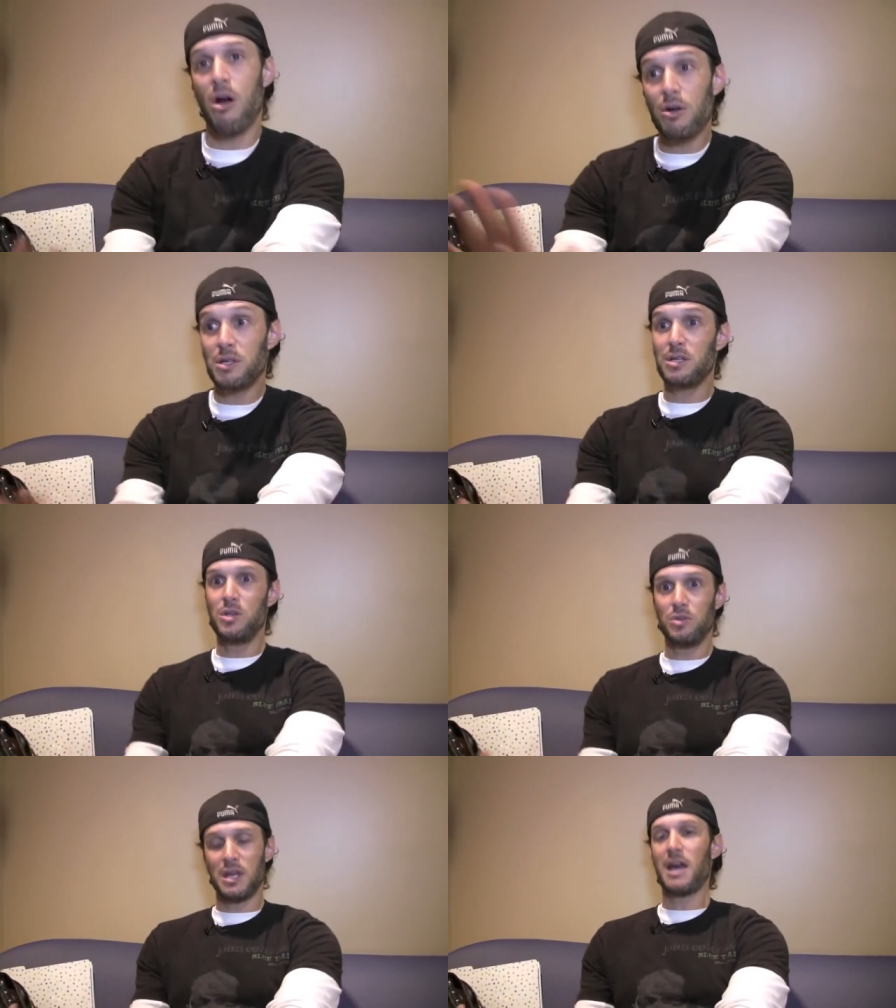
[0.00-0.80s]
Carson
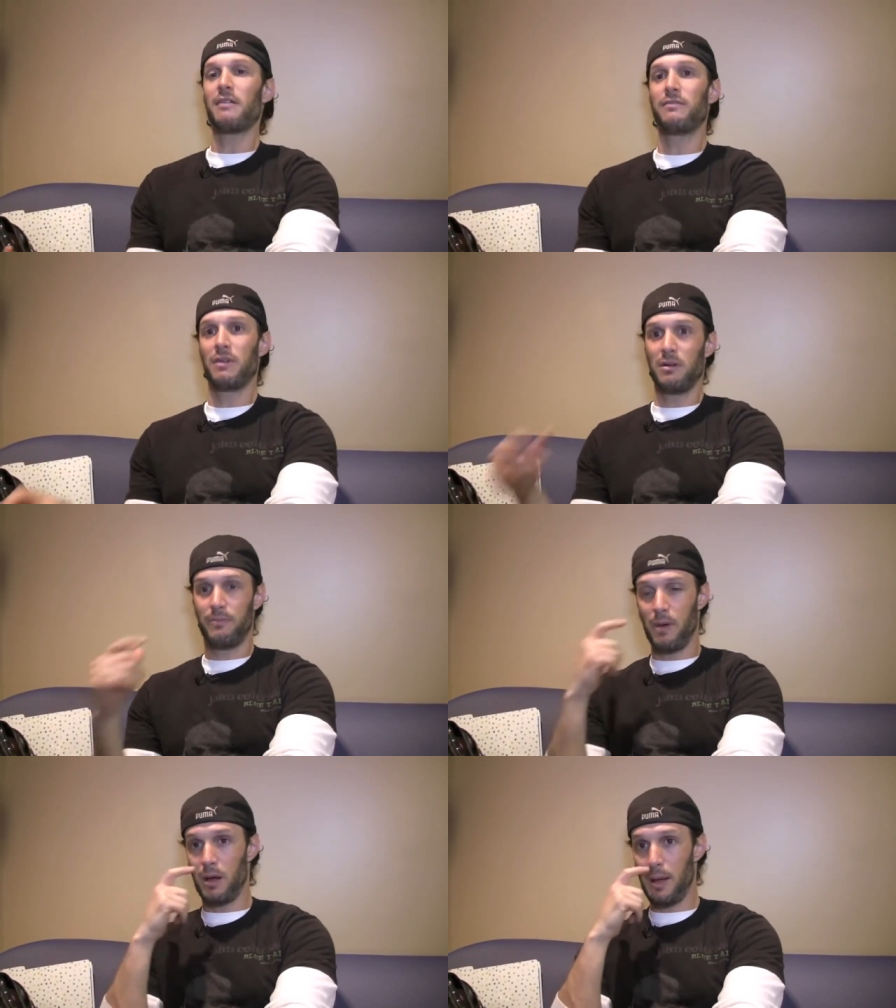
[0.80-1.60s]
used to have a,
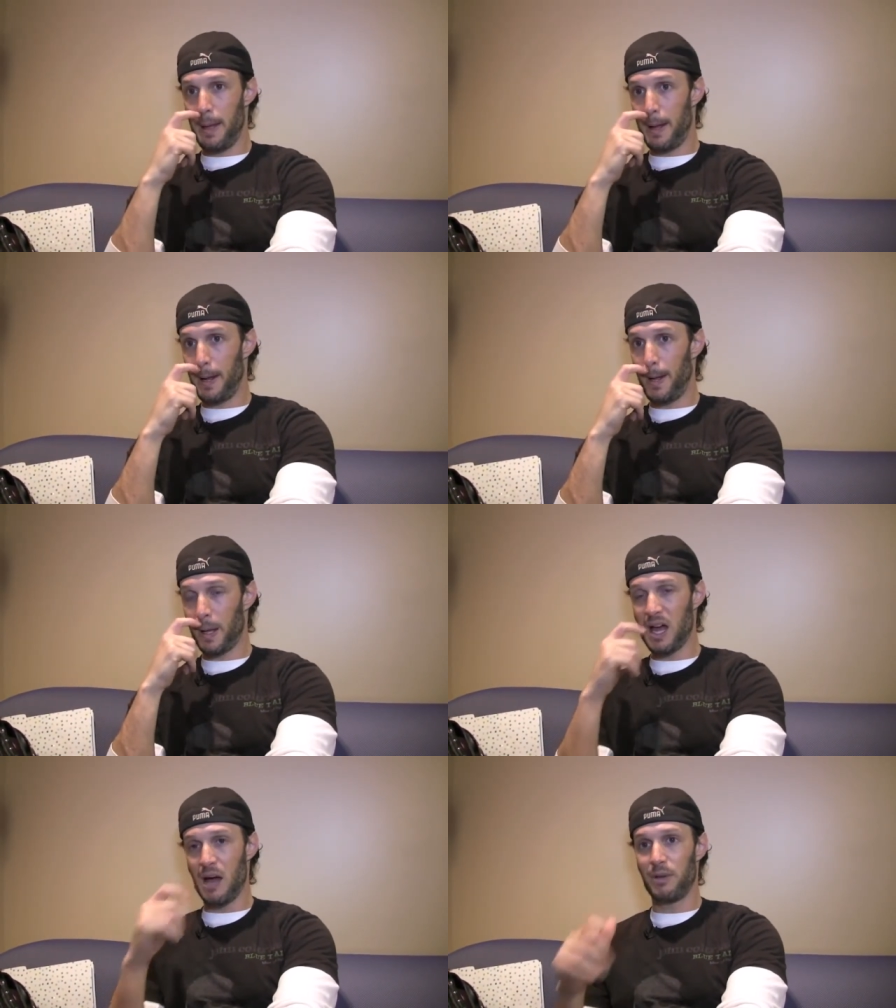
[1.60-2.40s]
a,
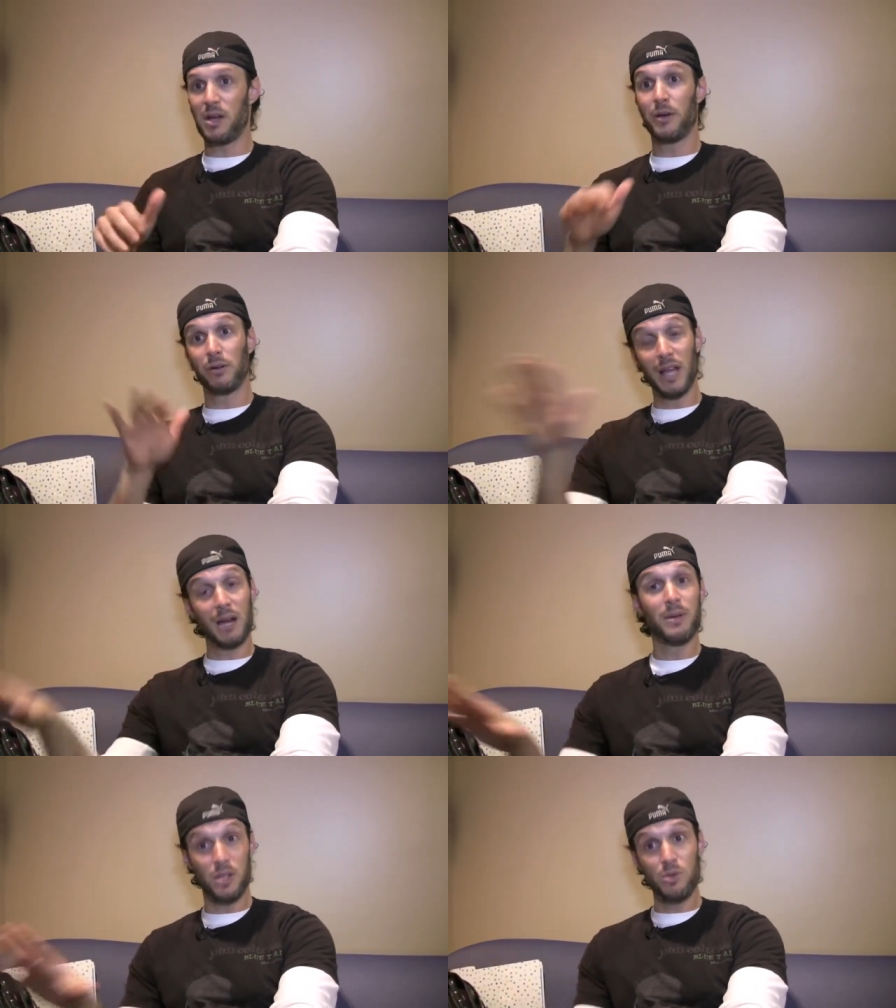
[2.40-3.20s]
a Comic-Con, or
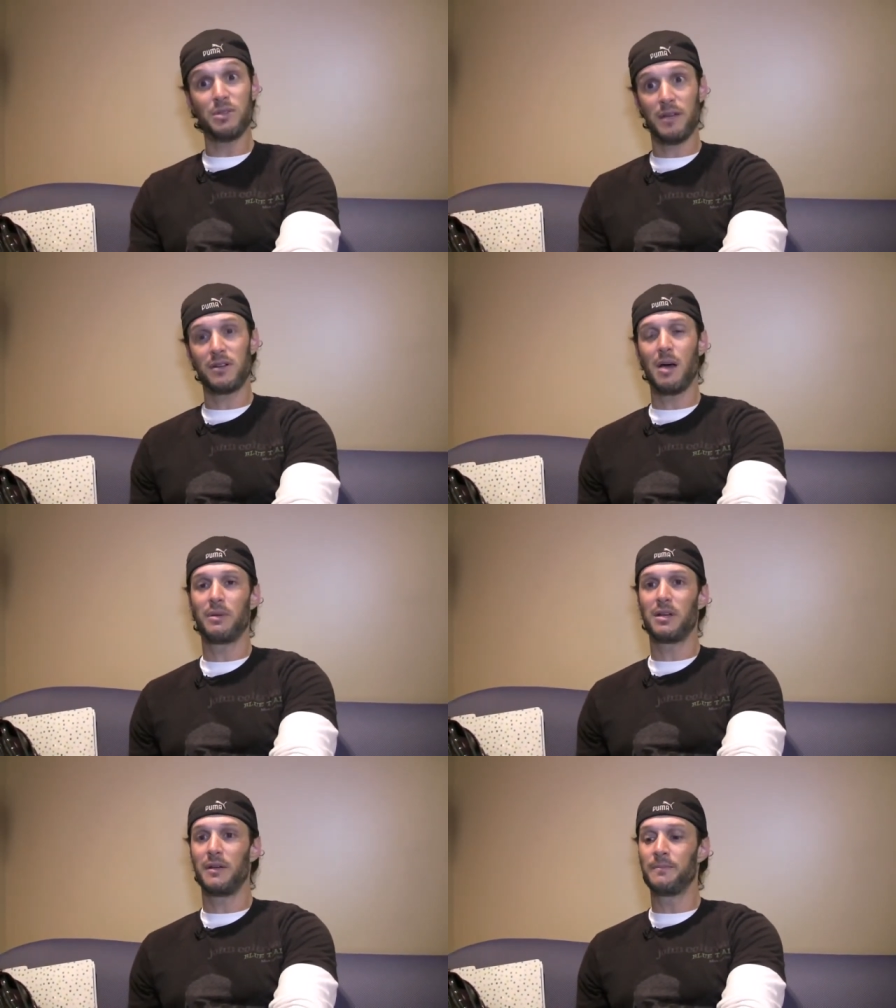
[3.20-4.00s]
Letterman used to have a
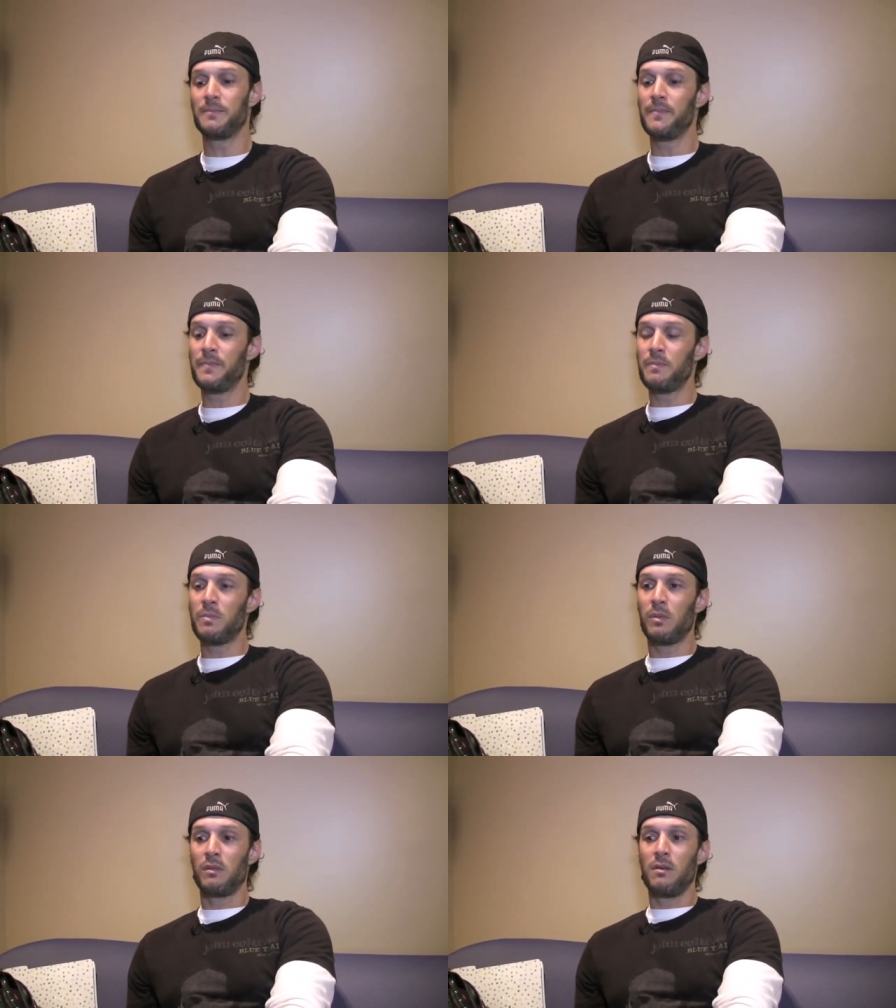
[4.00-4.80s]
Comic-Con,
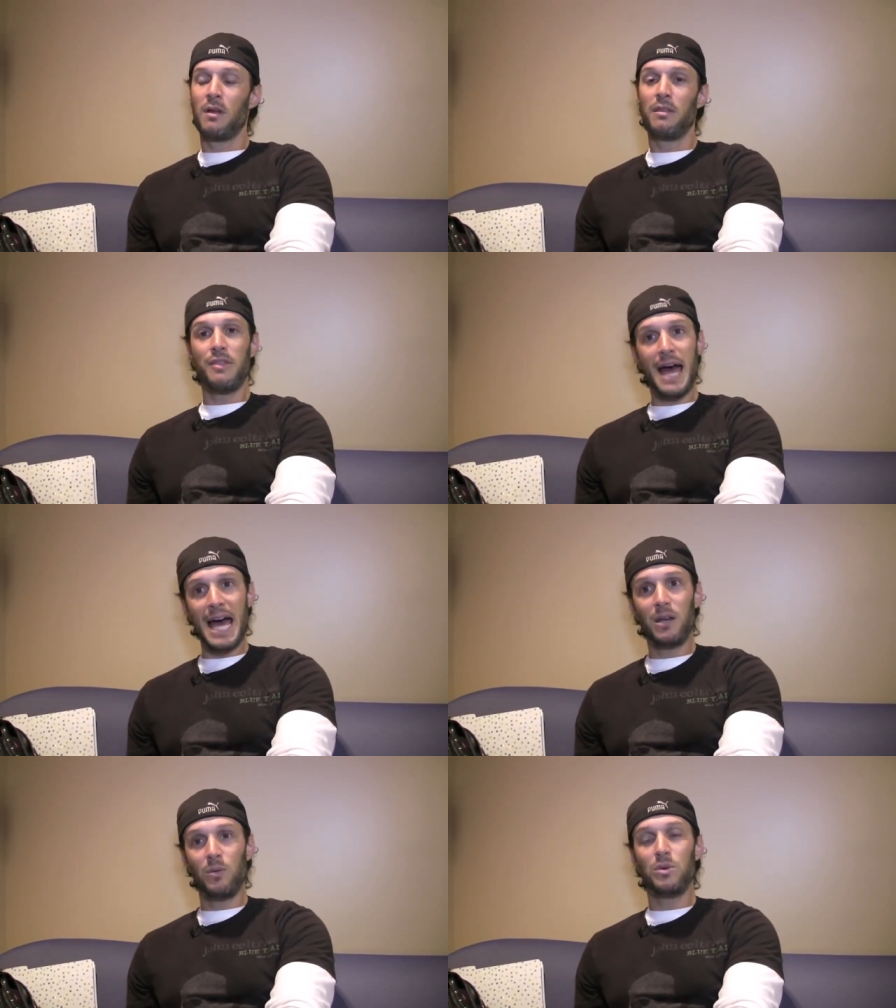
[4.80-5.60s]

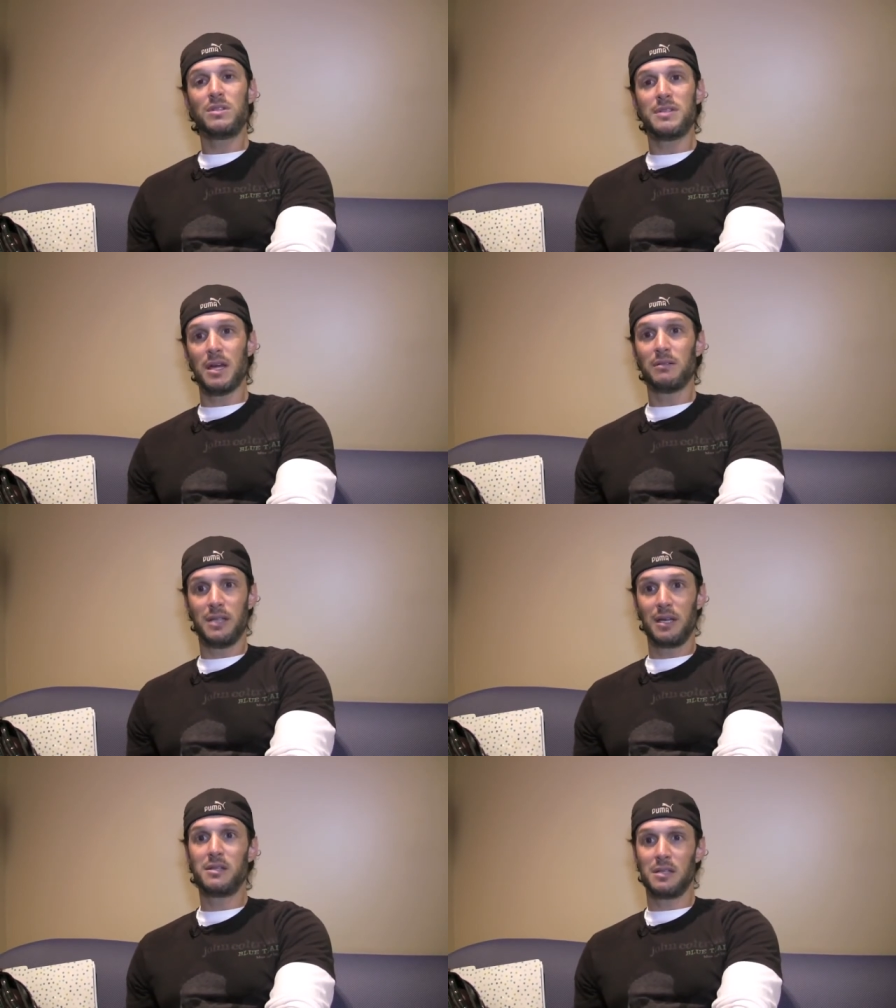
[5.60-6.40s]
that would sell
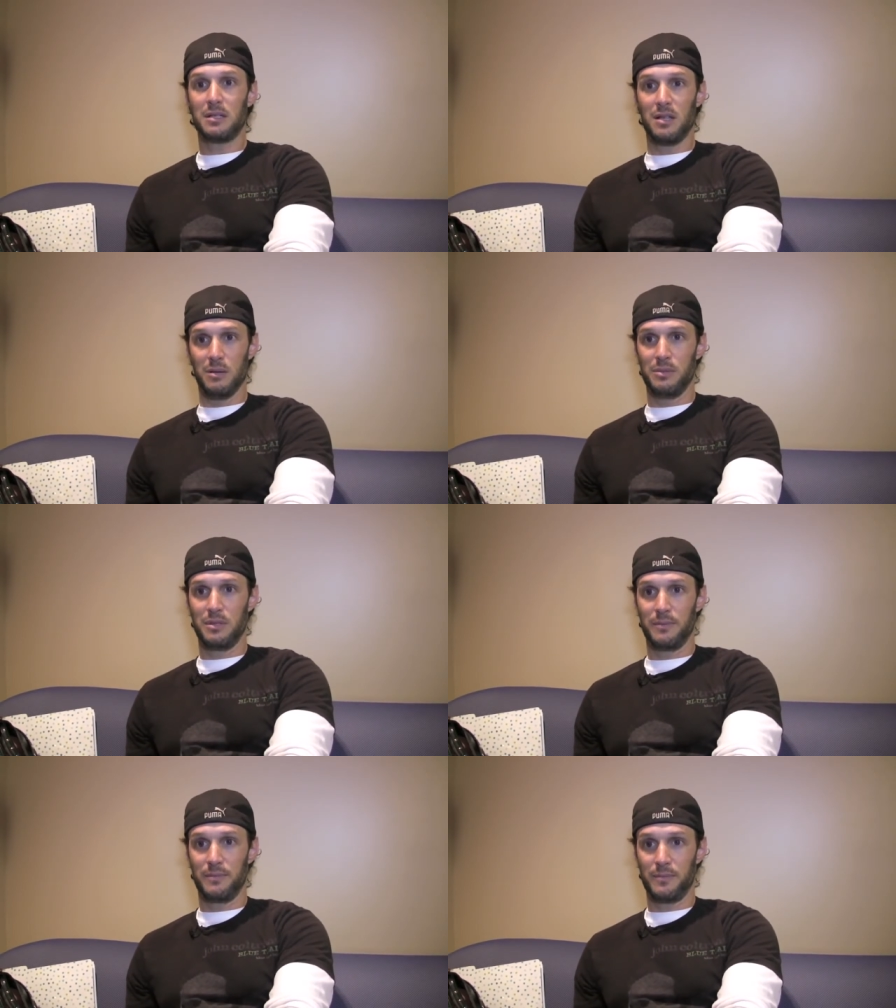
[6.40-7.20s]
tickets in
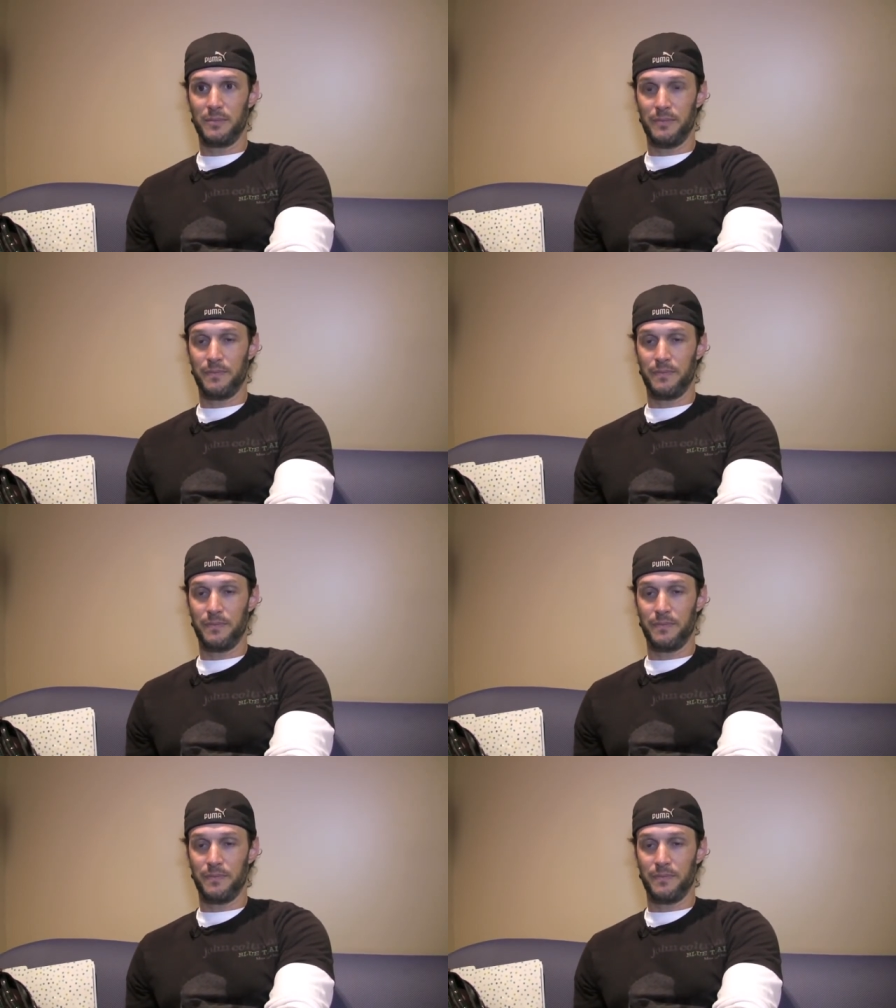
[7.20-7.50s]
clubs. Yeah.